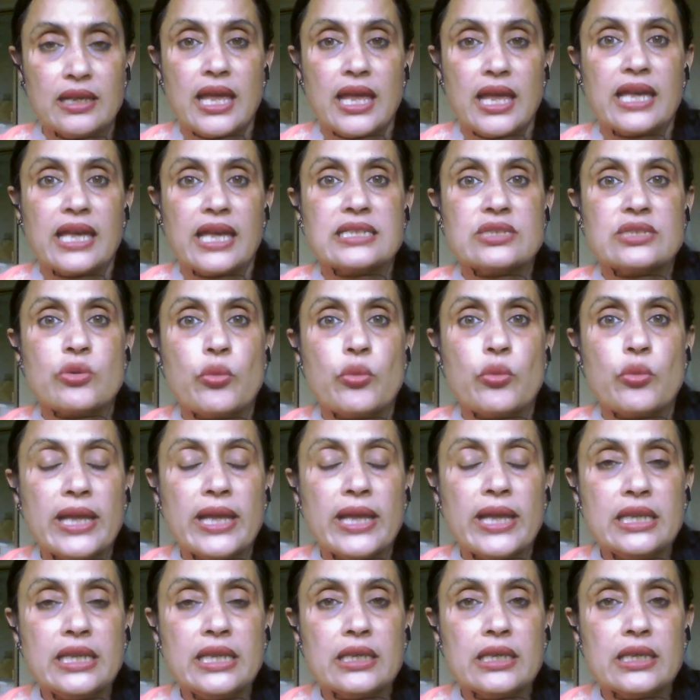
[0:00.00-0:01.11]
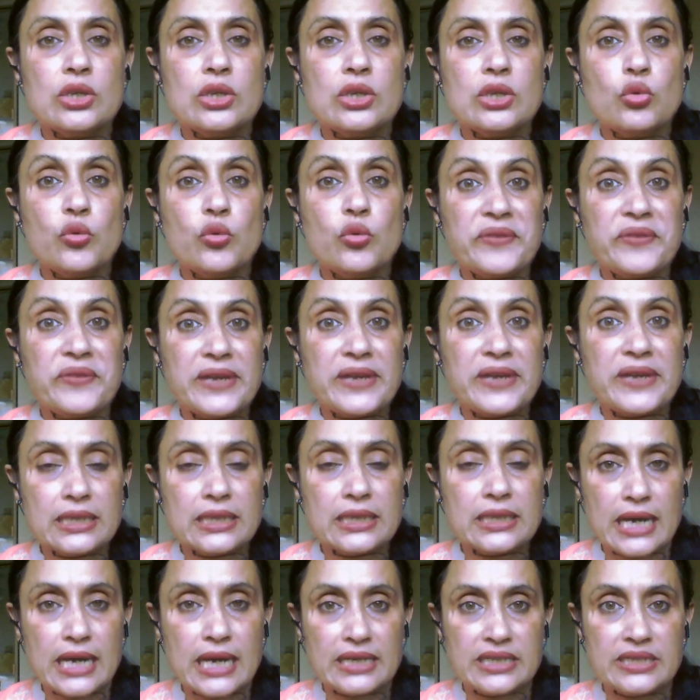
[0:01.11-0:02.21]
is when you feel
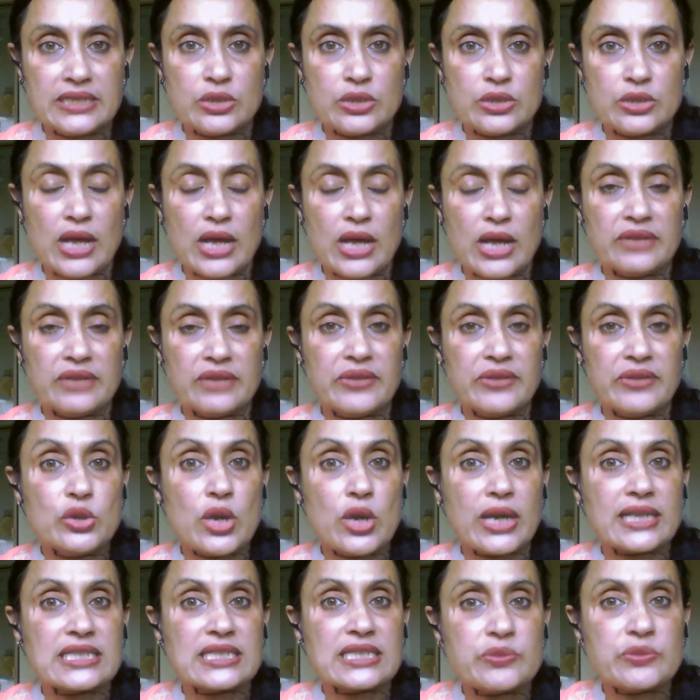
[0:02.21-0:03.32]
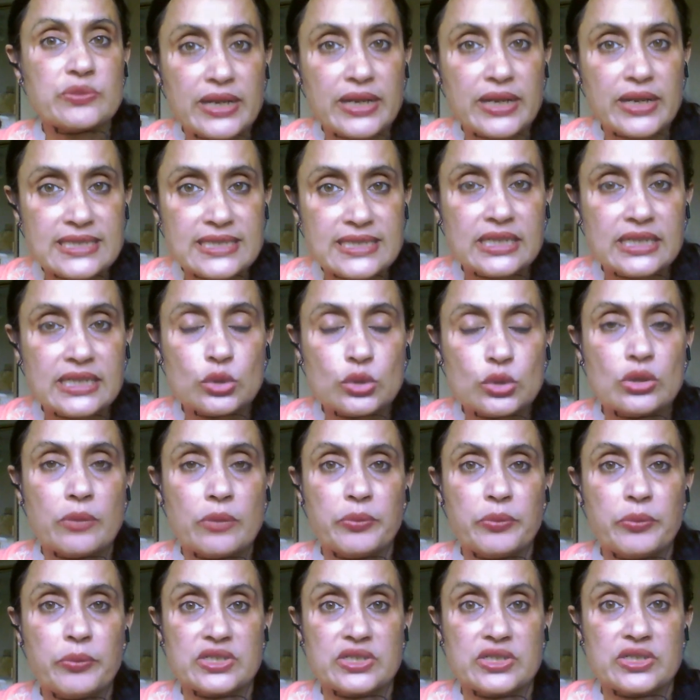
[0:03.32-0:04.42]
gratitude and when you express it to the
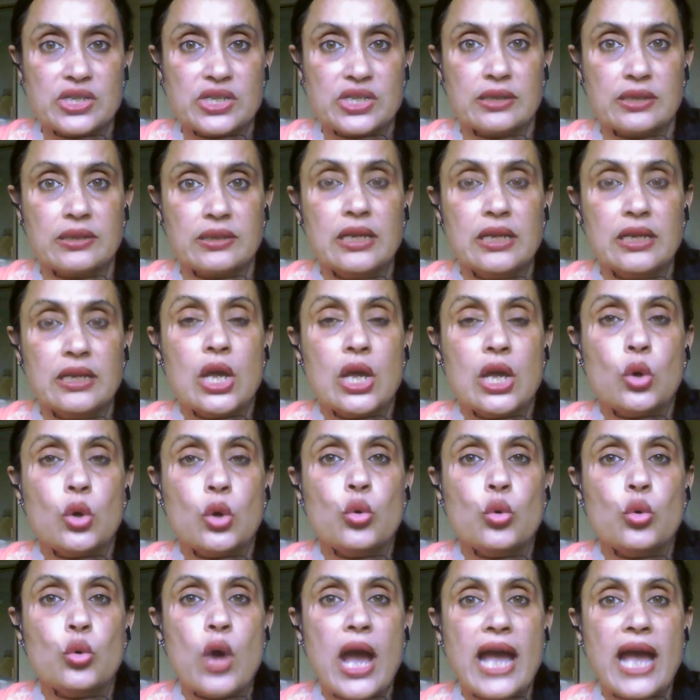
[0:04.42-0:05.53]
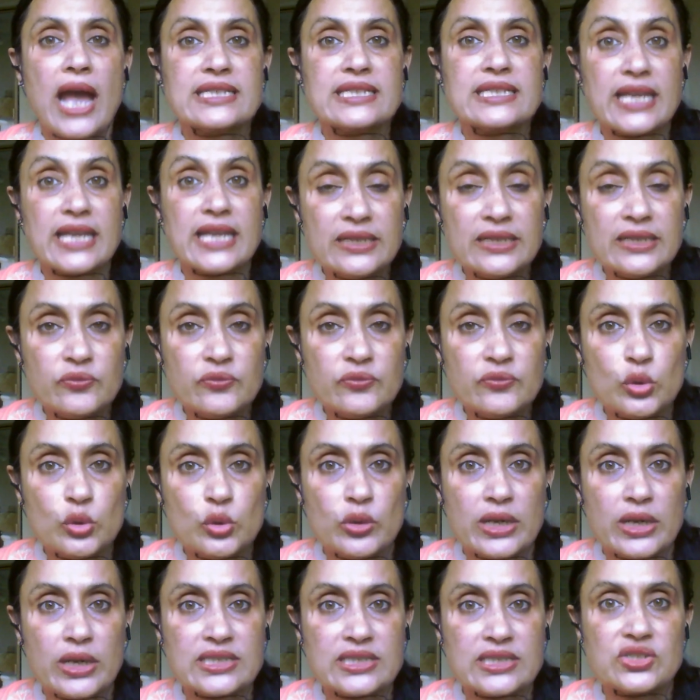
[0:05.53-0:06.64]
person who has
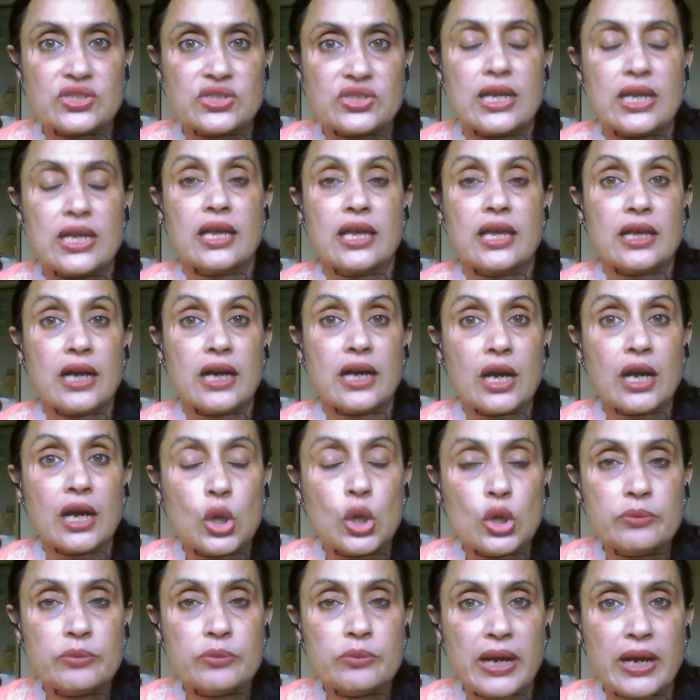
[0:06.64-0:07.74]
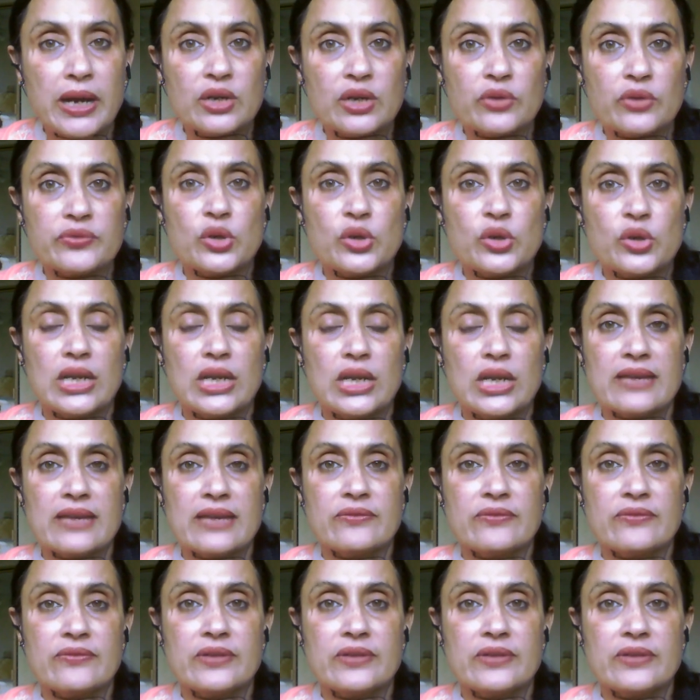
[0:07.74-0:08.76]
influenced a good part of your life,